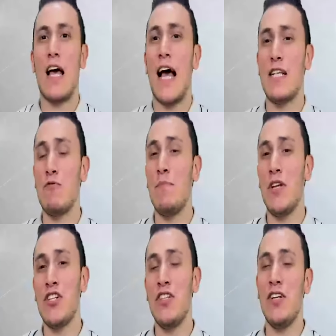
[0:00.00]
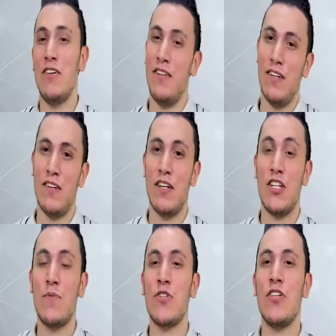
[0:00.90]
As we mentioned earlier,
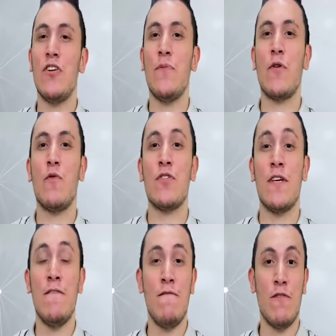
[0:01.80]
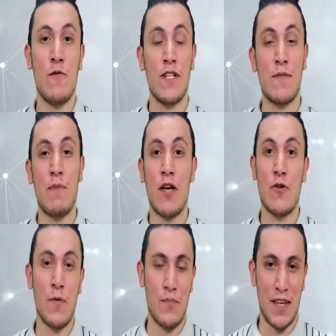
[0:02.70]
Egyptian Arabic was influenced by
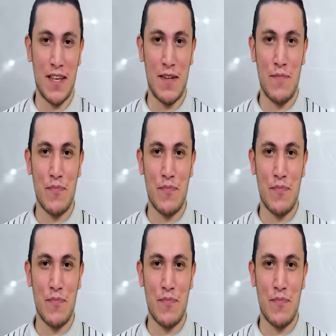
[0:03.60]
Coptic.